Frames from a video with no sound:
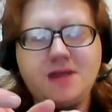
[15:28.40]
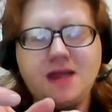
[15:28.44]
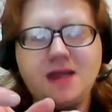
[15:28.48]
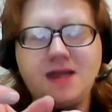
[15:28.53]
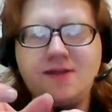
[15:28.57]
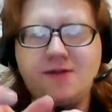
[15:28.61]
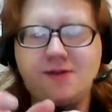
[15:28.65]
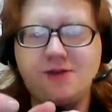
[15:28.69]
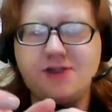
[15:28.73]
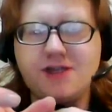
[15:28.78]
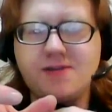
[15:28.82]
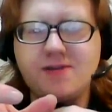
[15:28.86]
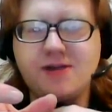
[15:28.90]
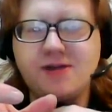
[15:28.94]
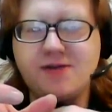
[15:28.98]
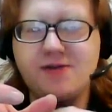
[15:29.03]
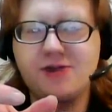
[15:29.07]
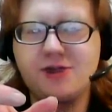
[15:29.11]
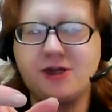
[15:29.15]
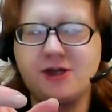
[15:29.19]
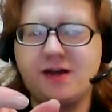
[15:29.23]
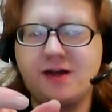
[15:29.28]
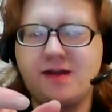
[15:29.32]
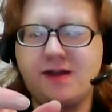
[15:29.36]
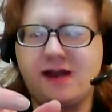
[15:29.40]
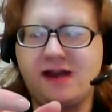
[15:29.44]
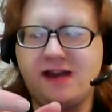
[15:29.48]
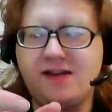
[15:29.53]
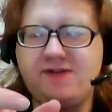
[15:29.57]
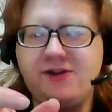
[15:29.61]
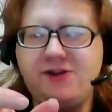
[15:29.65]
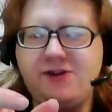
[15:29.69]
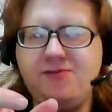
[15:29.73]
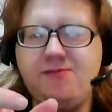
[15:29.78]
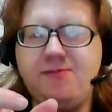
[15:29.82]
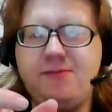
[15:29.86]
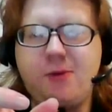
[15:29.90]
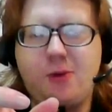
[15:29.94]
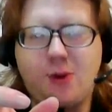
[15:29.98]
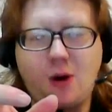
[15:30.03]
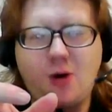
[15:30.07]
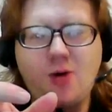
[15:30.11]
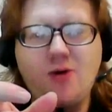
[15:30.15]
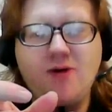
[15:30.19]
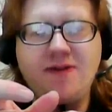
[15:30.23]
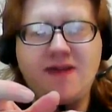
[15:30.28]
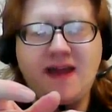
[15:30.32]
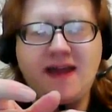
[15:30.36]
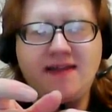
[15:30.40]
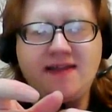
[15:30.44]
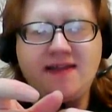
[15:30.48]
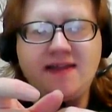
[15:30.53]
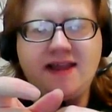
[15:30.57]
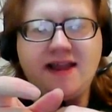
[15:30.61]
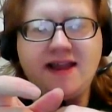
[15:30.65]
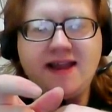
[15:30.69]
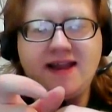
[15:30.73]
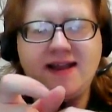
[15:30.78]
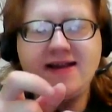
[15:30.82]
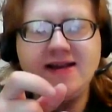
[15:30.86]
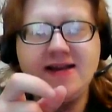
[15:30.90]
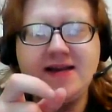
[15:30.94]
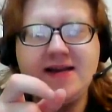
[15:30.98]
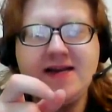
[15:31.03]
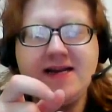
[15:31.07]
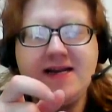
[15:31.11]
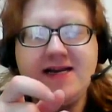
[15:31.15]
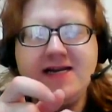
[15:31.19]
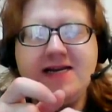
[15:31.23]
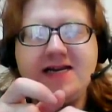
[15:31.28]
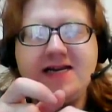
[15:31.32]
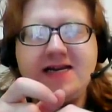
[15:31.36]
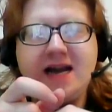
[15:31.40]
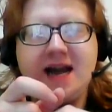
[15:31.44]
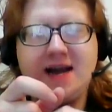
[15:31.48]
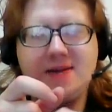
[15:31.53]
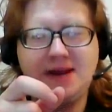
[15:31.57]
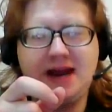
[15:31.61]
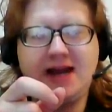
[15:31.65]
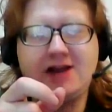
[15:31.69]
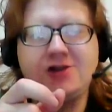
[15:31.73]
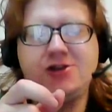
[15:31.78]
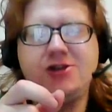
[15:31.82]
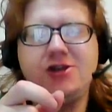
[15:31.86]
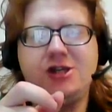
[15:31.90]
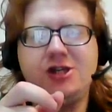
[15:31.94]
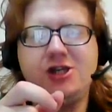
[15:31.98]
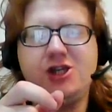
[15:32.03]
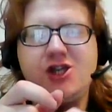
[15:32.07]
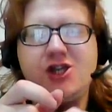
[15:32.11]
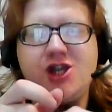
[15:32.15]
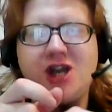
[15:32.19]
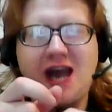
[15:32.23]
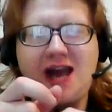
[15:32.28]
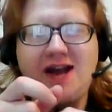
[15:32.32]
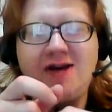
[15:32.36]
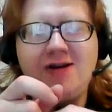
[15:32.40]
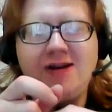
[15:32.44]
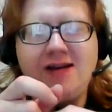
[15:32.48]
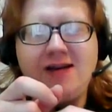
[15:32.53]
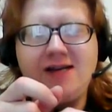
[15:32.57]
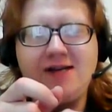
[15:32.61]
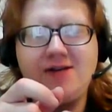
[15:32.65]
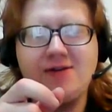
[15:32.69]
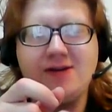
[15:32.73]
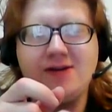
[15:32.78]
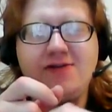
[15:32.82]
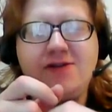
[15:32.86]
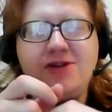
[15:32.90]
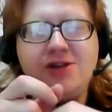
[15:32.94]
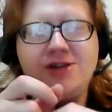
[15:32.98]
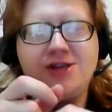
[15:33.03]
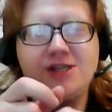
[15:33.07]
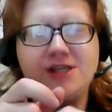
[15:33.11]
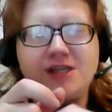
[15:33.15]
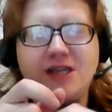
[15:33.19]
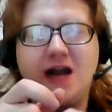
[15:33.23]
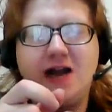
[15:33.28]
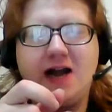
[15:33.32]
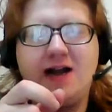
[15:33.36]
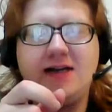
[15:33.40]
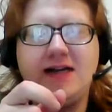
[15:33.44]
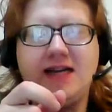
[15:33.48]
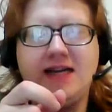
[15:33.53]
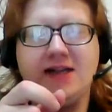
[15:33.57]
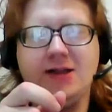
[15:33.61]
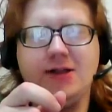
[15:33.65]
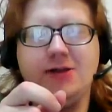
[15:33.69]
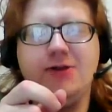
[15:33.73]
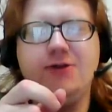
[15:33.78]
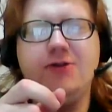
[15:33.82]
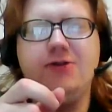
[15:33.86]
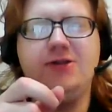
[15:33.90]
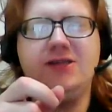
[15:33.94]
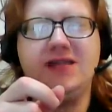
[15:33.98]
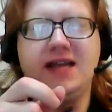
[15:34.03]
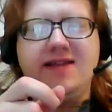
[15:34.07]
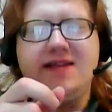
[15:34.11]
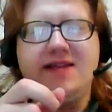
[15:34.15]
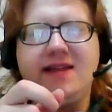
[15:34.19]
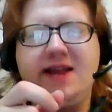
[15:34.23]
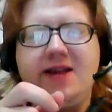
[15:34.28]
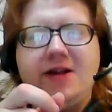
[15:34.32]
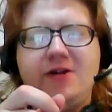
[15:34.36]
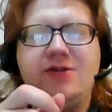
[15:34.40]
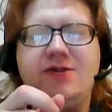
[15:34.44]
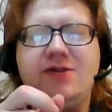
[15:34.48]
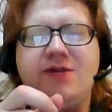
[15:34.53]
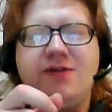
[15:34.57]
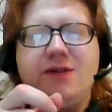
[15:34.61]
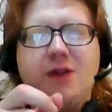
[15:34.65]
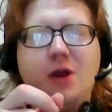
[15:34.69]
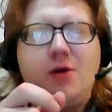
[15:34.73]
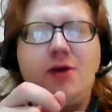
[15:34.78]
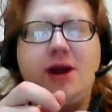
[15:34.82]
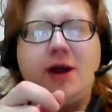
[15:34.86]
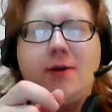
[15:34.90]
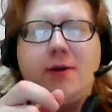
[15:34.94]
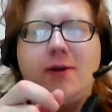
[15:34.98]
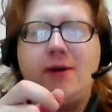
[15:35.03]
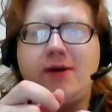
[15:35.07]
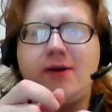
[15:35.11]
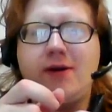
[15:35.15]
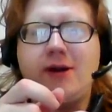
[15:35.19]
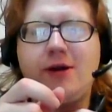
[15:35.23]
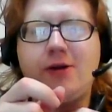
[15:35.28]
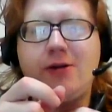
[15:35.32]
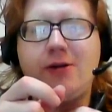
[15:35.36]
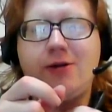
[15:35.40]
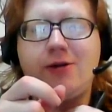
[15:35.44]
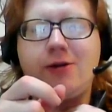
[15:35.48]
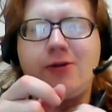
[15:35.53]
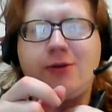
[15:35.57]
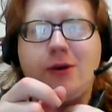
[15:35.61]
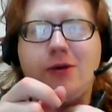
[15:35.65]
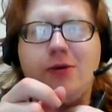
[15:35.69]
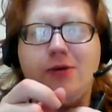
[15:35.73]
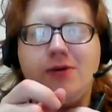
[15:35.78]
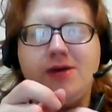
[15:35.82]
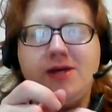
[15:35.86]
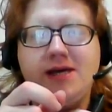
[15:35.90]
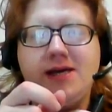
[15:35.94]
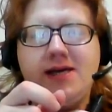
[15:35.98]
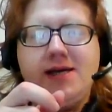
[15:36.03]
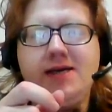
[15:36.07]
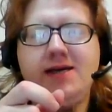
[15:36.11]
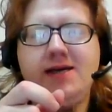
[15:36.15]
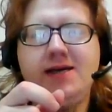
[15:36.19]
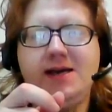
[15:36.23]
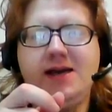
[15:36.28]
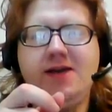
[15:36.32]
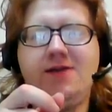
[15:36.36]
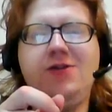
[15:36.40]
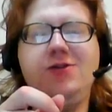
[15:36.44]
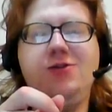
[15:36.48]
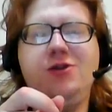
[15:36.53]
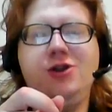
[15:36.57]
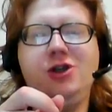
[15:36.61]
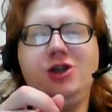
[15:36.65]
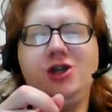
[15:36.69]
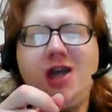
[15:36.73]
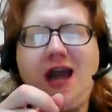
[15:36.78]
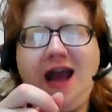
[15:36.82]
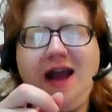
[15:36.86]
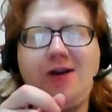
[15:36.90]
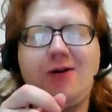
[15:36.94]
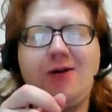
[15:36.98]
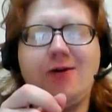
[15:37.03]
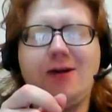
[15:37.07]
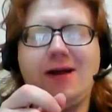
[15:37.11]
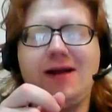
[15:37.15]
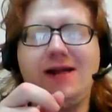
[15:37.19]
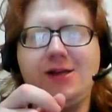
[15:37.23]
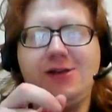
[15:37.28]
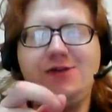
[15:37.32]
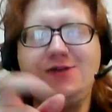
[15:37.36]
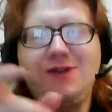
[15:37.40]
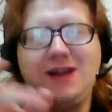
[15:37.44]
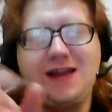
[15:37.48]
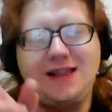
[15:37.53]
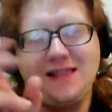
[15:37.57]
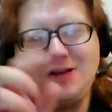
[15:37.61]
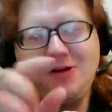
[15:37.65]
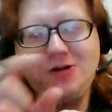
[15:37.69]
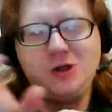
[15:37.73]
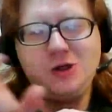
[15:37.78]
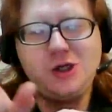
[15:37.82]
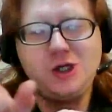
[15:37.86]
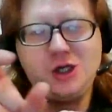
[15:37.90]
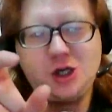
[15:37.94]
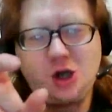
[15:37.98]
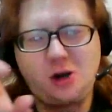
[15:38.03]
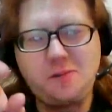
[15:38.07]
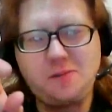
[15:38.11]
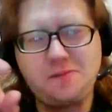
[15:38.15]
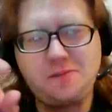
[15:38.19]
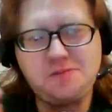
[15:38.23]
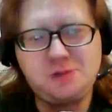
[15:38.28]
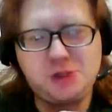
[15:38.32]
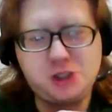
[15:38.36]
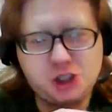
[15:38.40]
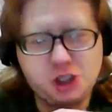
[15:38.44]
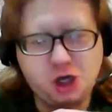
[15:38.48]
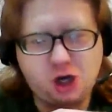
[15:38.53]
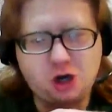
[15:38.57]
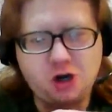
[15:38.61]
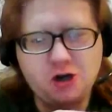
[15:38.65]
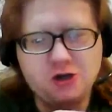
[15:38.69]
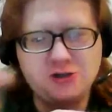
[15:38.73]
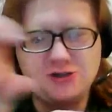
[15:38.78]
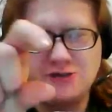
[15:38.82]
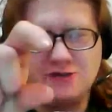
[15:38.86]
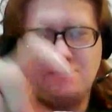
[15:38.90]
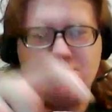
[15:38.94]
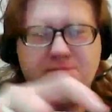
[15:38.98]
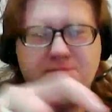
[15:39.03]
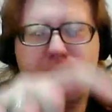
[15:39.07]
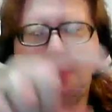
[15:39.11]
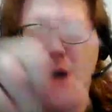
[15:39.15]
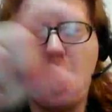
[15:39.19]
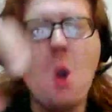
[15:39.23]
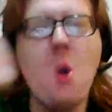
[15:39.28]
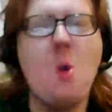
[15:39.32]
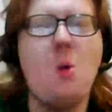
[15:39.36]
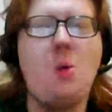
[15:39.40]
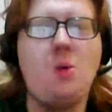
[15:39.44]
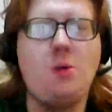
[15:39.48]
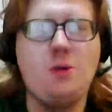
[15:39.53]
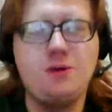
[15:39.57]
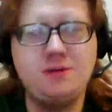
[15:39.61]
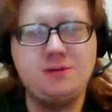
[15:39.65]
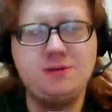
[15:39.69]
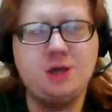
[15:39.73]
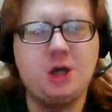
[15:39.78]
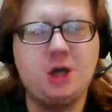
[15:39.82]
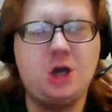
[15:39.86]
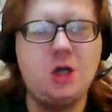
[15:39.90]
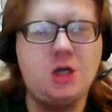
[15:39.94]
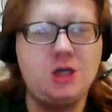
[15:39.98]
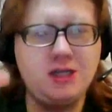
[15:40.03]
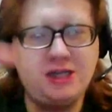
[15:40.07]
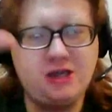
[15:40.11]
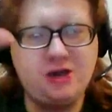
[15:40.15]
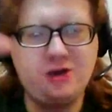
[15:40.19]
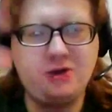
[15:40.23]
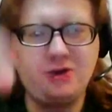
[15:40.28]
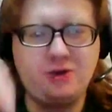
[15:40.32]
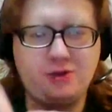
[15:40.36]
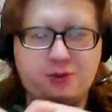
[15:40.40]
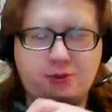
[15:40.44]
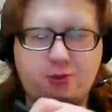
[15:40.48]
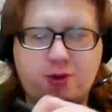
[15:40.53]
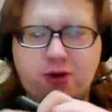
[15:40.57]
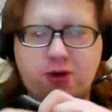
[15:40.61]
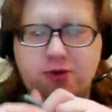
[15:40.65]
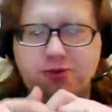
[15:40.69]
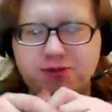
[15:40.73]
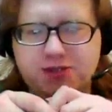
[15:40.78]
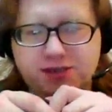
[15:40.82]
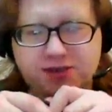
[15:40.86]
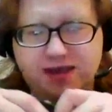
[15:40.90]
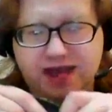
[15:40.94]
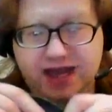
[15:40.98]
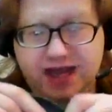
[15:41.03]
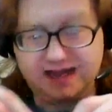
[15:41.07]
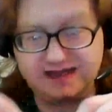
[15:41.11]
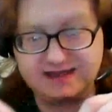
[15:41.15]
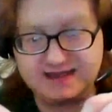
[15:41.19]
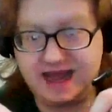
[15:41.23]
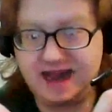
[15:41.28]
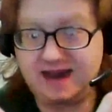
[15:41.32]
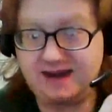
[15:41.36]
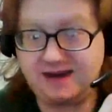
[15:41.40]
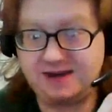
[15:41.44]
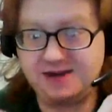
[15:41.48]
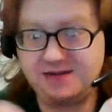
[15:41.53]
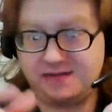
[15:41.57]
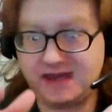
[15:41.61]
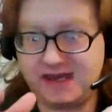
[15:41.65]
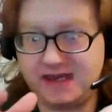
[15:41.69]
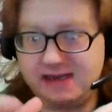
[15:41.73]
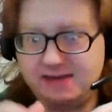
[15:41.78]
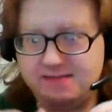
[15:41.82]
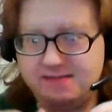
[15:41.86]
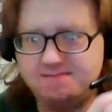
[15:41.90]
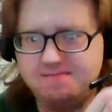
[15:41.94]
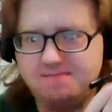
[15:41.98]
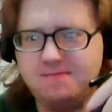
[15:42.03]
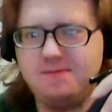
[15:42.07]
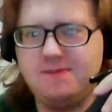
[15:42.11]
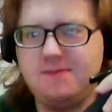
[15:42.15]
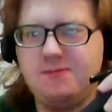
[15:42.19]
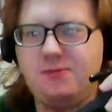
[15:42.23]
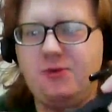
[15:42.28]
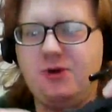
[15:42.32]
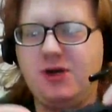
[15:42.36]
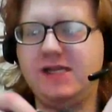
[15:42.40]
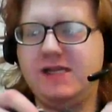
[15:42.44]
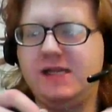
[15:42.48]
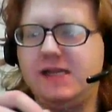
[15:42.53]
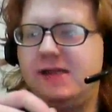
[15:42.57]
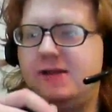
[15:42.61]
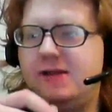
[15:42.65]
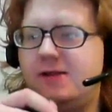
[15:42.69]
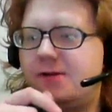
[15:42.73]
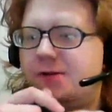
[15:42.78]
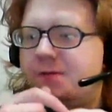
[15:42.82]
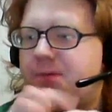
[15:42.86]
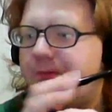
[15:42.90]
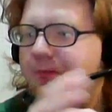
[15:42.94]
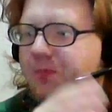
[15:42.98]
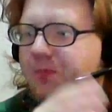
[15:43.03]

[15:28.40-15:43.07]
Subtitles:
The first time I ever saw it, I thought, if you broke that thing, I mean, actually shattered it, or even just knocked it loose, that thing goes floating around in your throat. If you shatter it, you've got little sharp shards of bone all in your throat, so that could be pretty lethal.